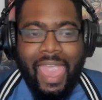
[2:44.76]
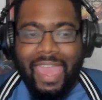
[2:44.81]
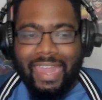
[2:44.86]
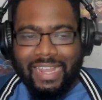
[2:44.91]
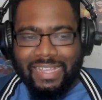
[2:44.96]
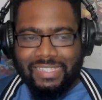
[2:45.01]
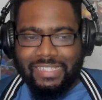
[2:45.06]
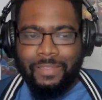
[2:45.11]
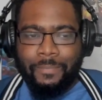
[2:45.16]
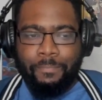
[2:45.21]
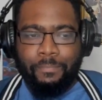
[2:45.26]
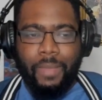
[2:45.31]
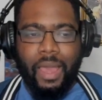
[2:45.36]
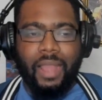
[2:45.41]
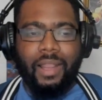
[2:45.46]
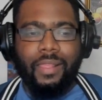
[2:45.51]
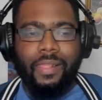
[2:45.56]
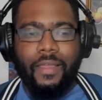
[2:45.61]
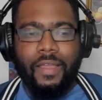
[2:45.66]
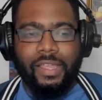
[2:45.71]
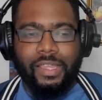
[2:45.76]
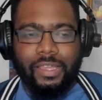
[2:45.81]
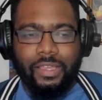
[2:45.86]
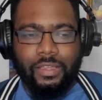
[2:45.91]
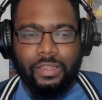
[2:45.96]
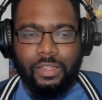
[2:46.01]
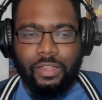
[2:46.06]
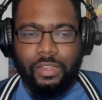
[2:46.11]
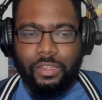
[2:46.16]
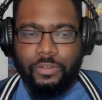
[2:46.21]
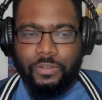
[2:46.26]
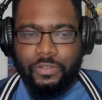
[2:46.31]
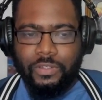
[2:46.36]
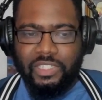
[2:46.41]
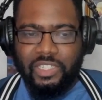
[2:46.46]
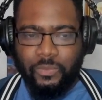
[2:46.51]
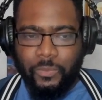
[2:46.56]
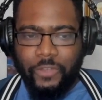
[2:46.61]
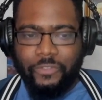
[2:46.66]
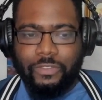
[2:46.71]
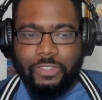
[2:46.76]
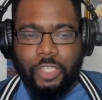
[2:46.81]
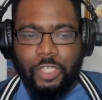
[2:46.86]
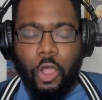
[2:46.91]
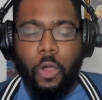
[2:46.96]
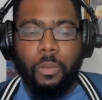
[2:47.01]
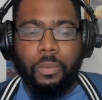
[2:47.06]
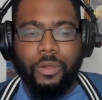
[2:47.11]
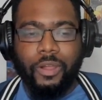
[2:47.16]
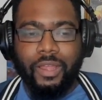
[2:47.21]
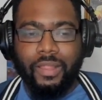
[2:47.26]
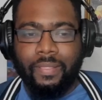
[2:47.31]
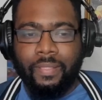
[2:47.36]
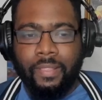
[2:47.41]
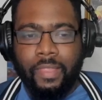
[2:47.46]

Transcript: And as the monologue concludes with Tomura